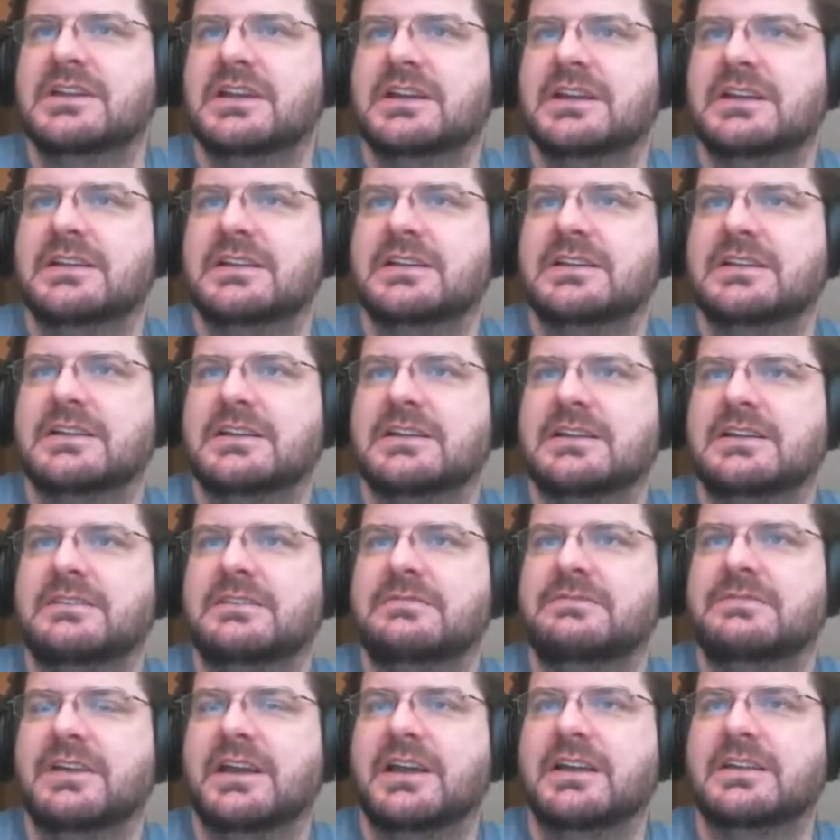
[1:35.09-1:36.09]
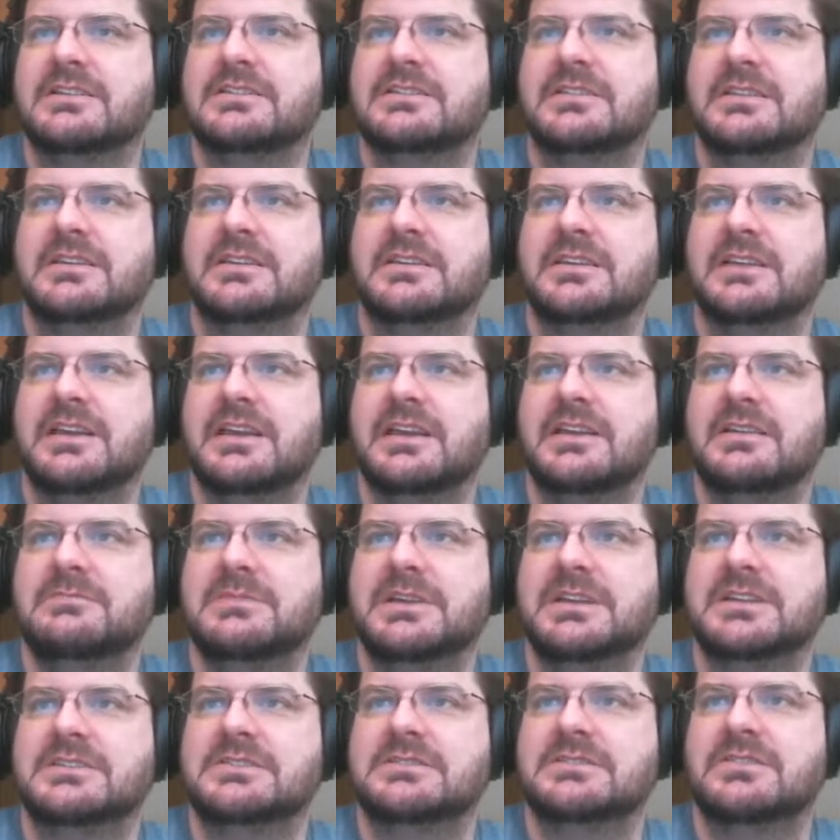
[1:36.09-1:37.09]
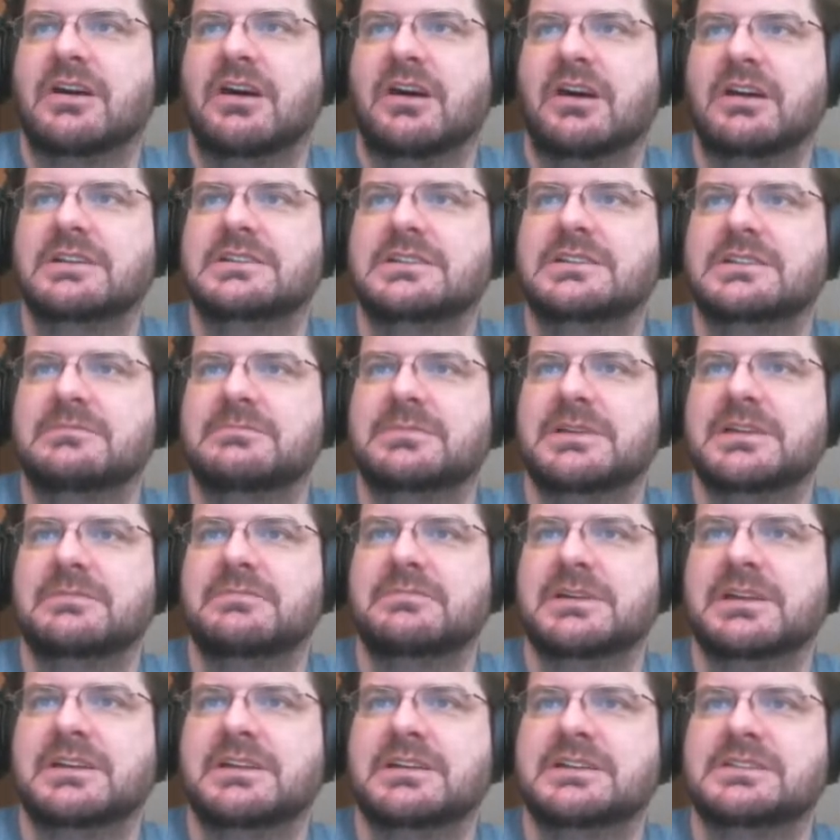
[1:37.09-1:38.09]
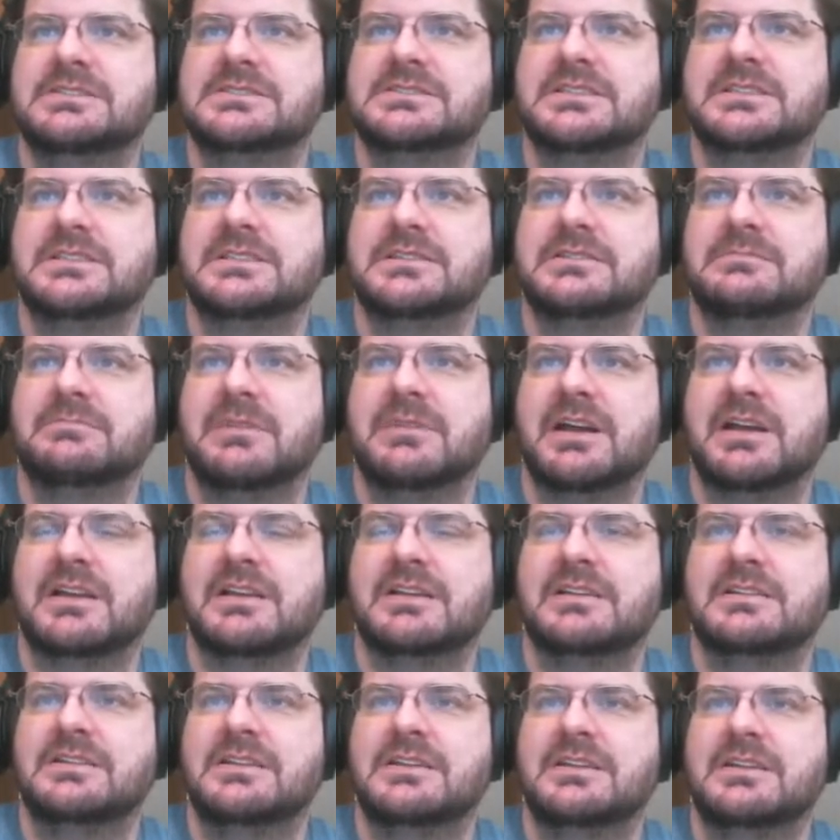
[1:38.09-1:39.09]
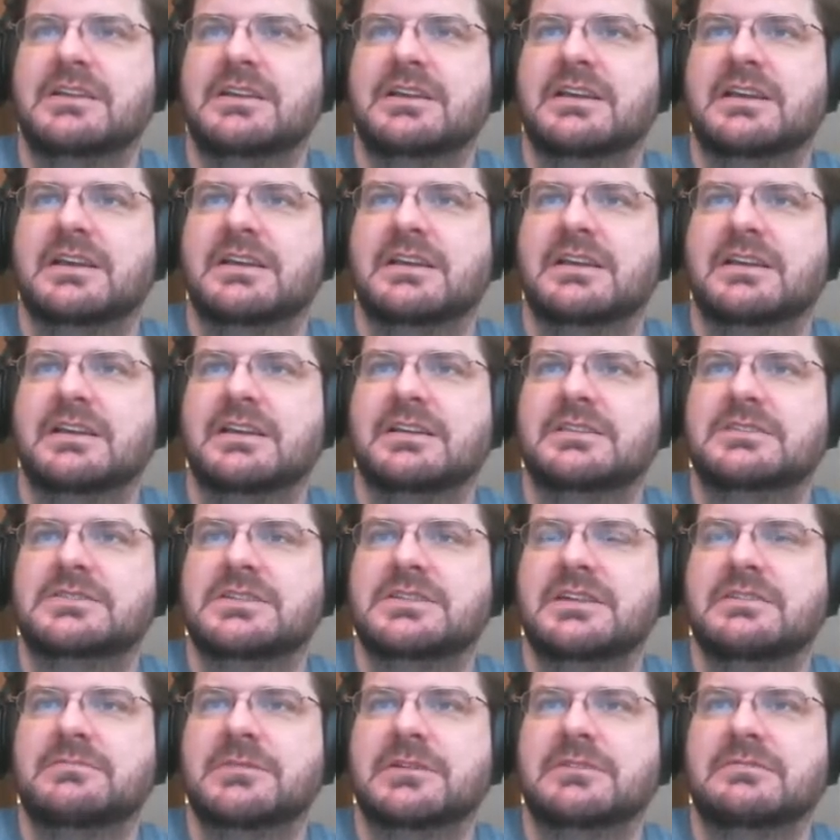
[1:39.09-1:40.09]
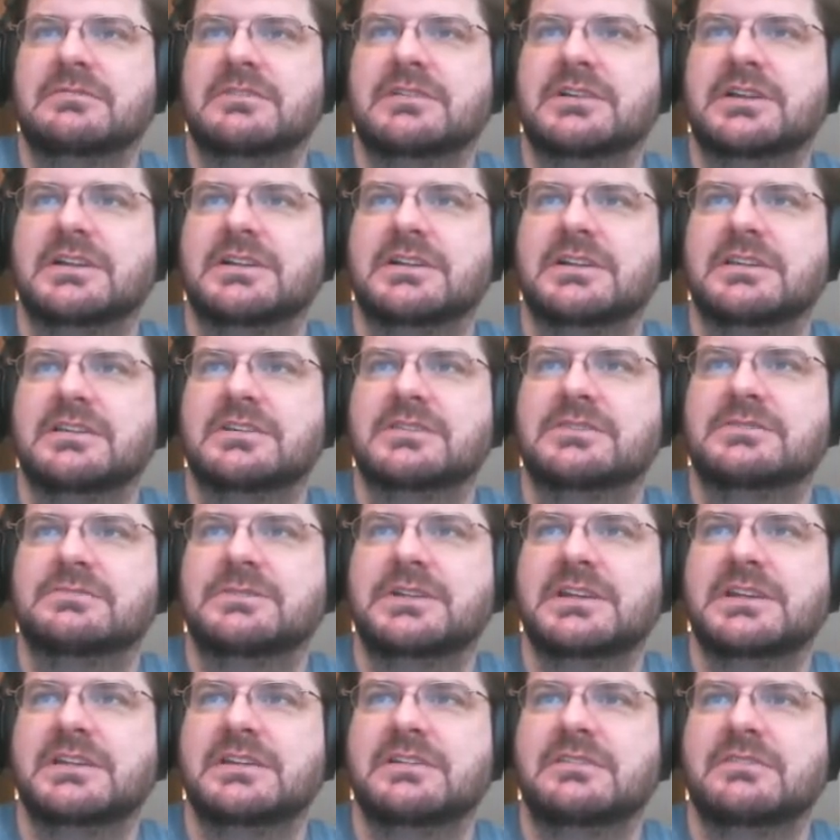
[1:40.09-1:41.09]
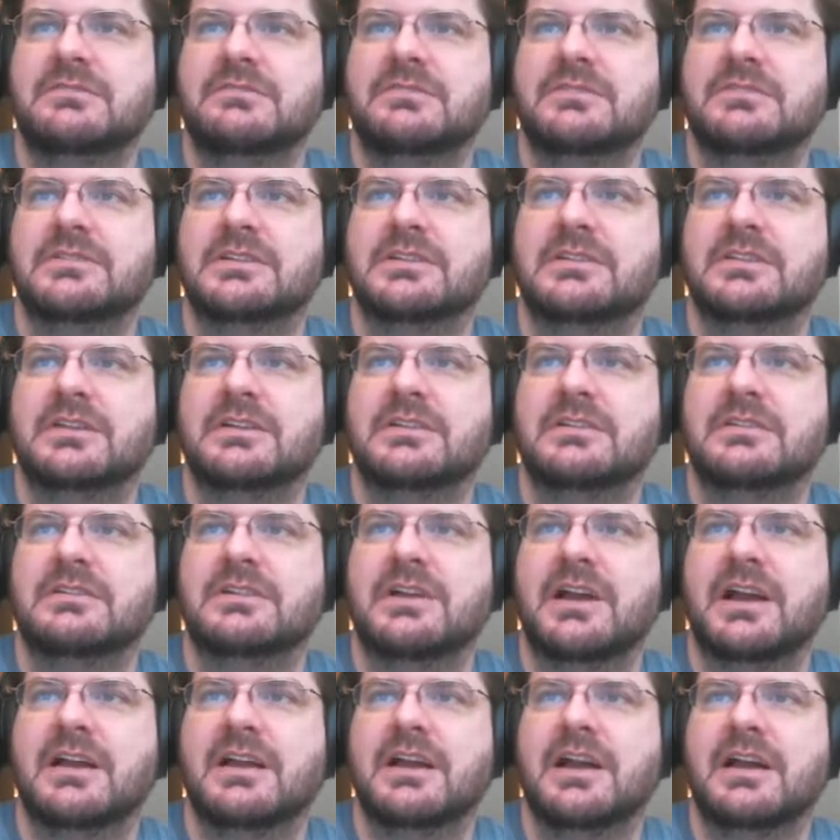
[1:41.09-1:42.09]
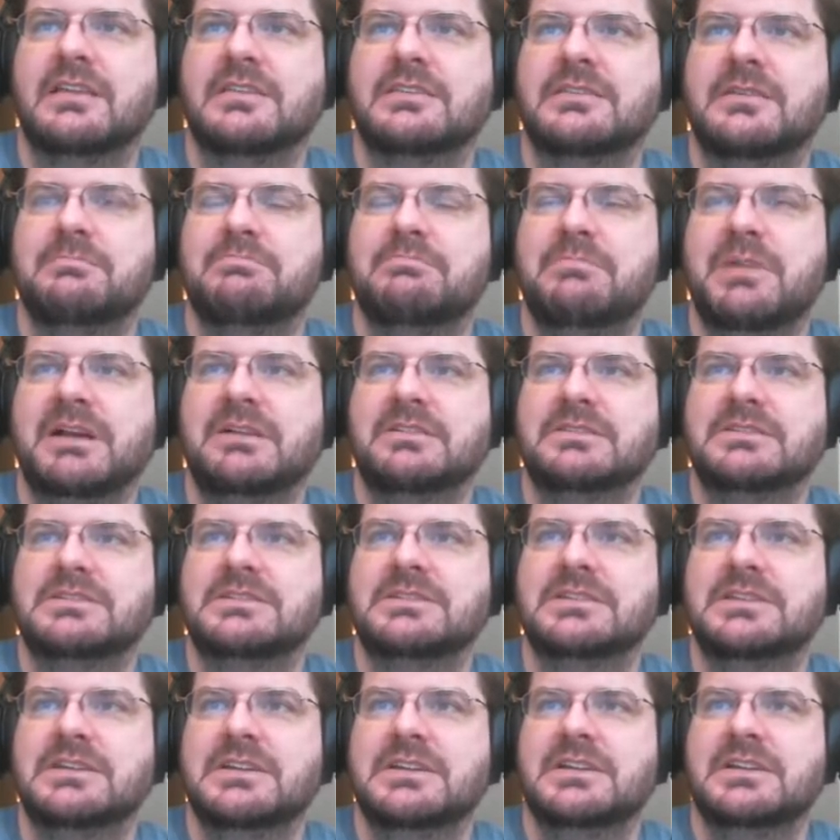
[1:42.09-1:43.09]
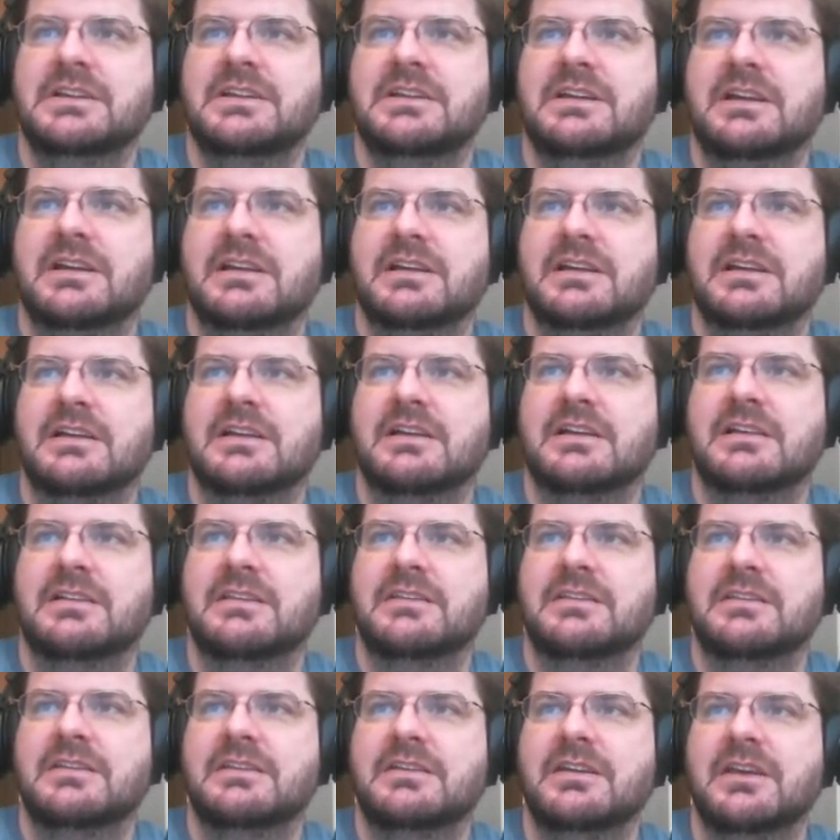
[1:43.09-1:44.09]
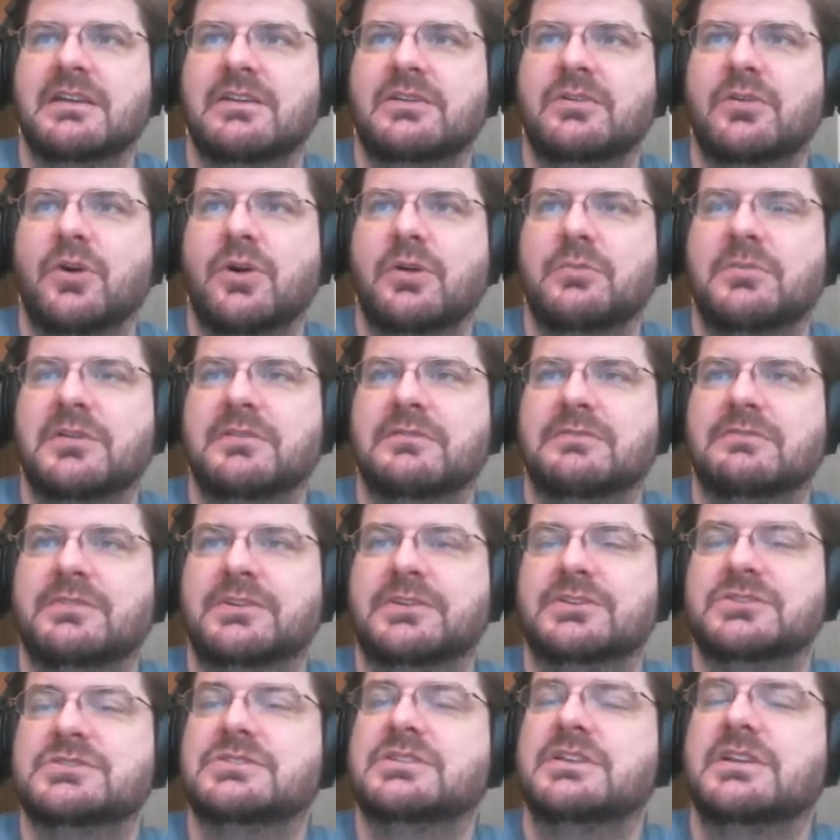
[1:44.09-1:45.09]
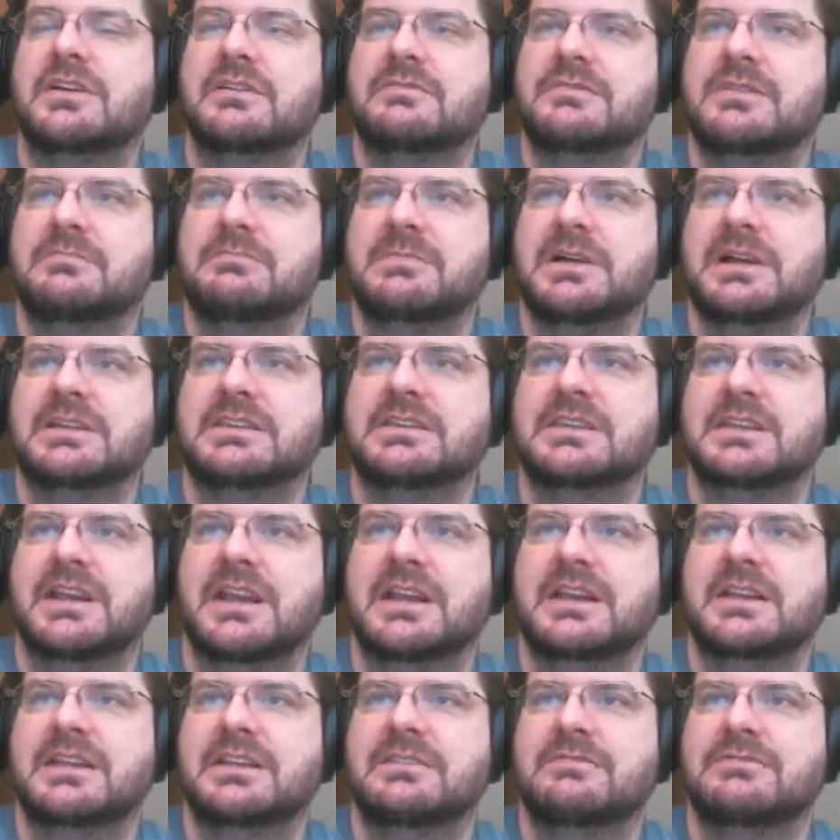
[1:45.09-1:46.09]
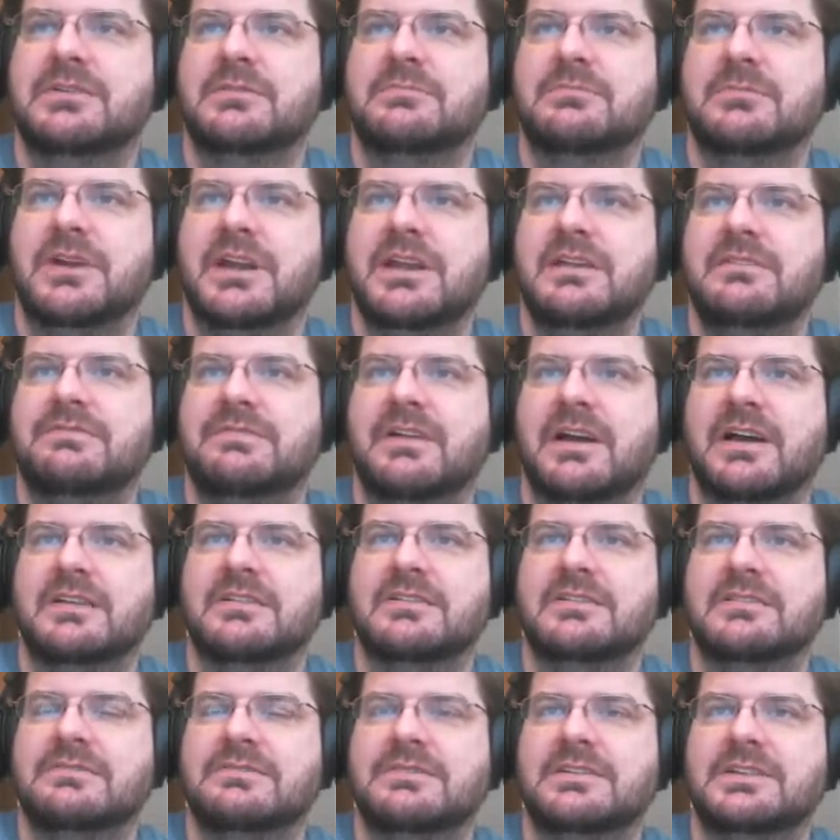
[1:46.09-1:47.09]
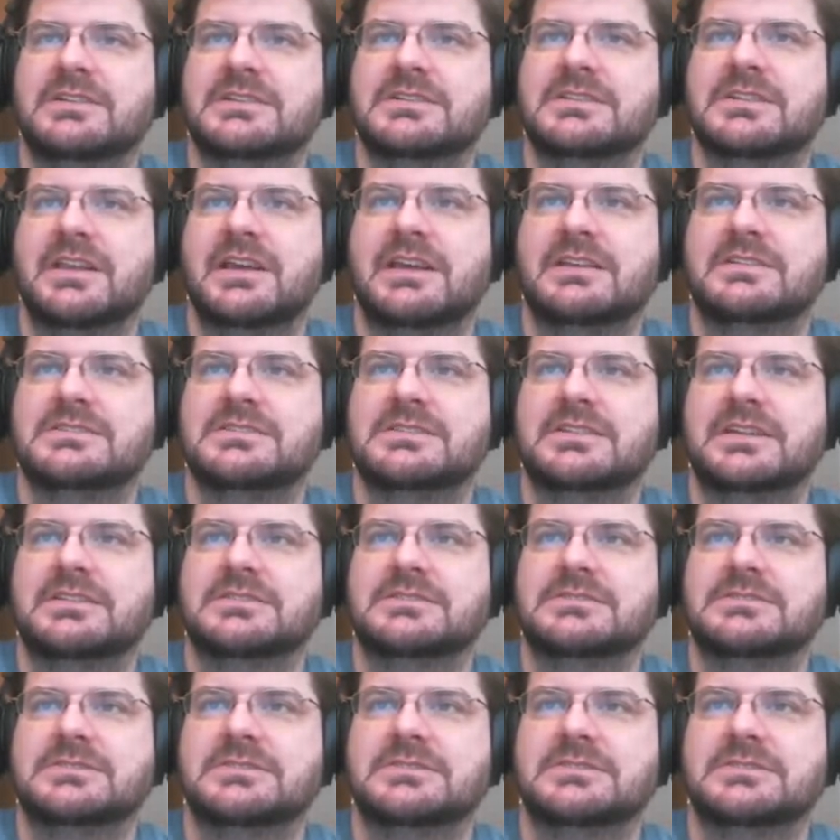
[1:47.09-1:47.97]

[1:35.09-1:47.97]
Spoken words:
In fact, the game is taunting me because in my achievement run this week in Throne of Thunder, I got the belt, the normal version of the belt that I need from Raid Finder to finish that set.